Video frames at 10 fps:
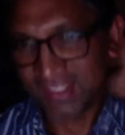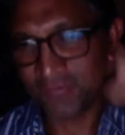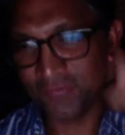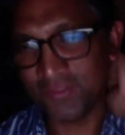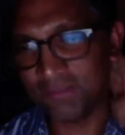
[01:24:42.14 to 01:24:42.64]
If
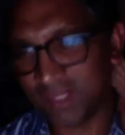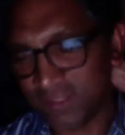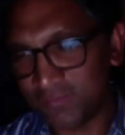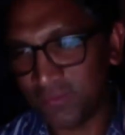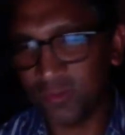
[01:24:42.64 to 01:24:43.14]
right. the
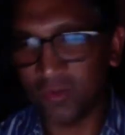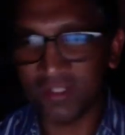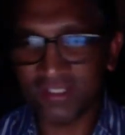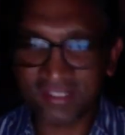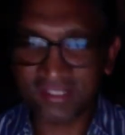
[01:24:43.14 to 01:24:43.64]
if you are
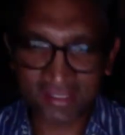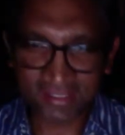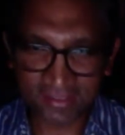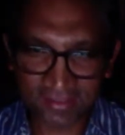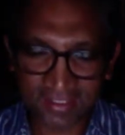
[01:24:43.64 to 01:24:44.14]

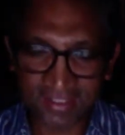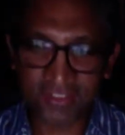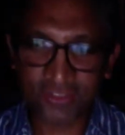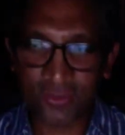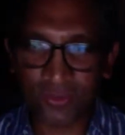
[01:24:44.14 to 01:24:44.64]
certain that
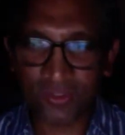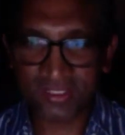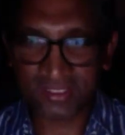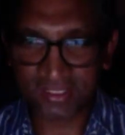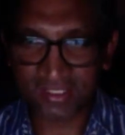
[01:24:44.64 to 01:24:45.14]
it's true
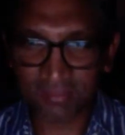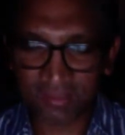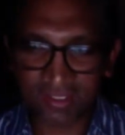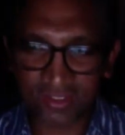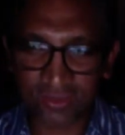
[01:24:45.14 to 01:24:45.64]
resistant
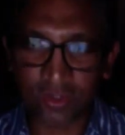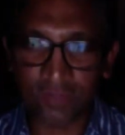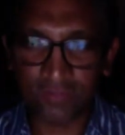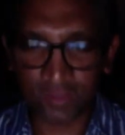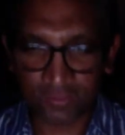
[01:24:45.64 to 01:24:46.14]
hypertension
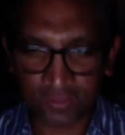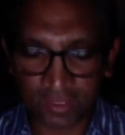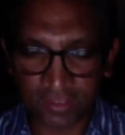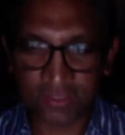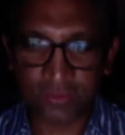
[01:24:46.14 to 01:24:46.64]
after you've
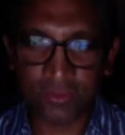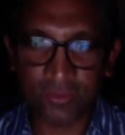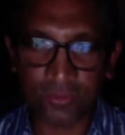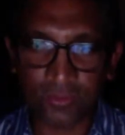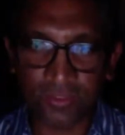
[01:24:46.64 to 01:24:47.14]
excluded
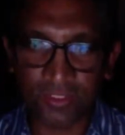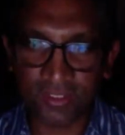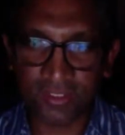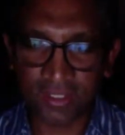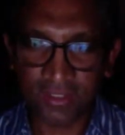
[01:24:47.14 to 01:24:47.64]
all
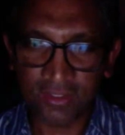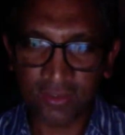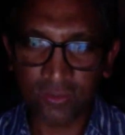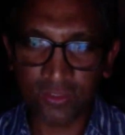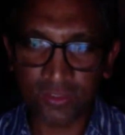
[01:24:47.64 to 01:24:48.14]
the, the
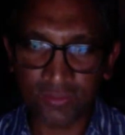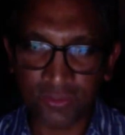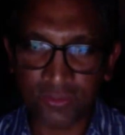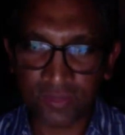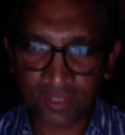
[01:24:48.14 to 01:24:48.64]
causes of
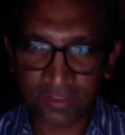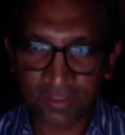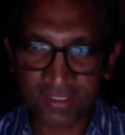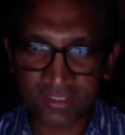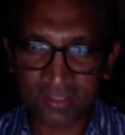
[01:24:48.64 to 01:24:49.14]
pseudo
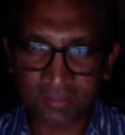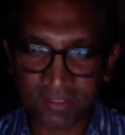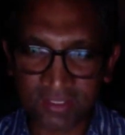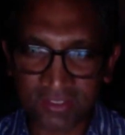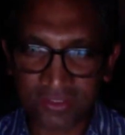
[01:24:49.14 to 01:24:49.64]
resistant
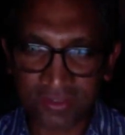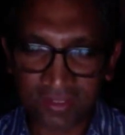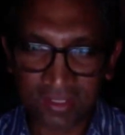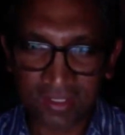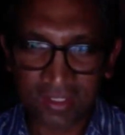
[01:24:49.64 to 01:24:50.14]
hypertension,
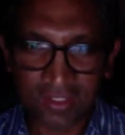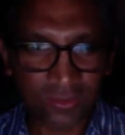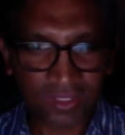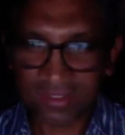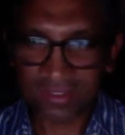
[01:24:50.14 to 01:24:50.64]
you
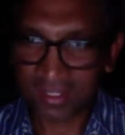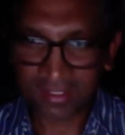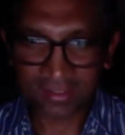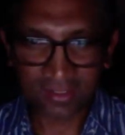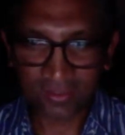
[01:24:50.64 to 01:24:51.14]
can
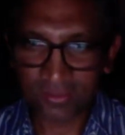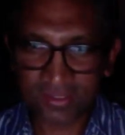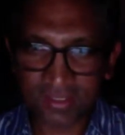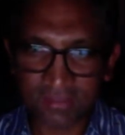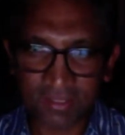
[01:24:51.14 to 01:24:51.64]

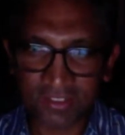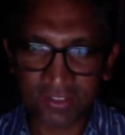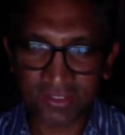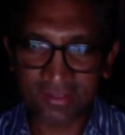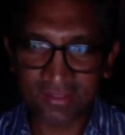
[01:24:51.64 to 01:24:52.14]
diagnose the
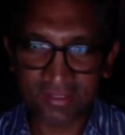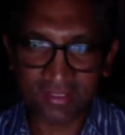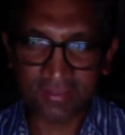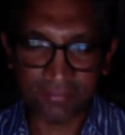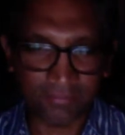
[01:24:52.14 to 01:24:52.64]
patient
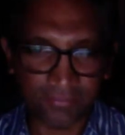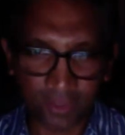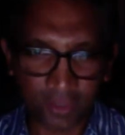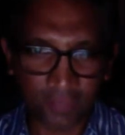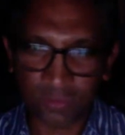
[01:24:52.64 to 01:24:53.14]
um,
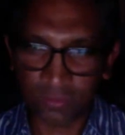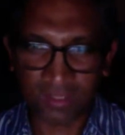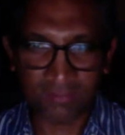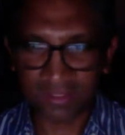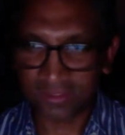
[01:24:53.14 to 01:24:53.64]
after
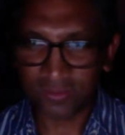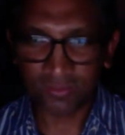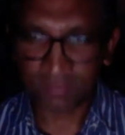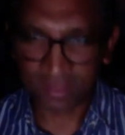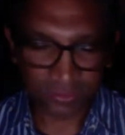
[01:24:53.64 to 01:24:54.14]
one month, two
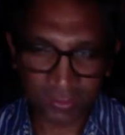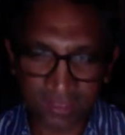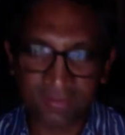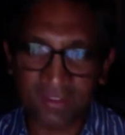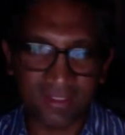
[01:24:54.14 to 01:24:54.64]
months,
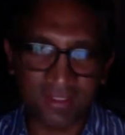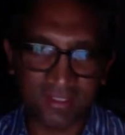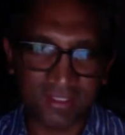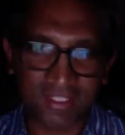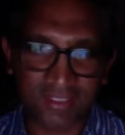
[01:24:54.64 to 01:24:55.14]
whatever the, the
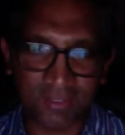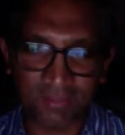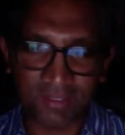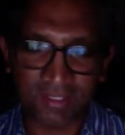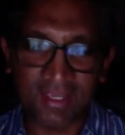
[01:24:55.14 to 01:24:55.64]
case may
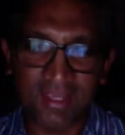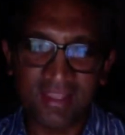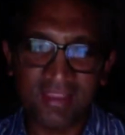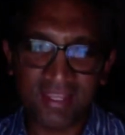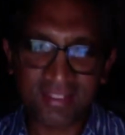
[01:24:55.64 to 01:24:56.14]
be.
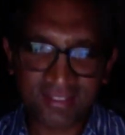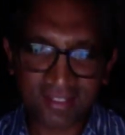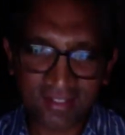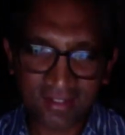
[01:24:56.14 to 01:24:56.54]
That said,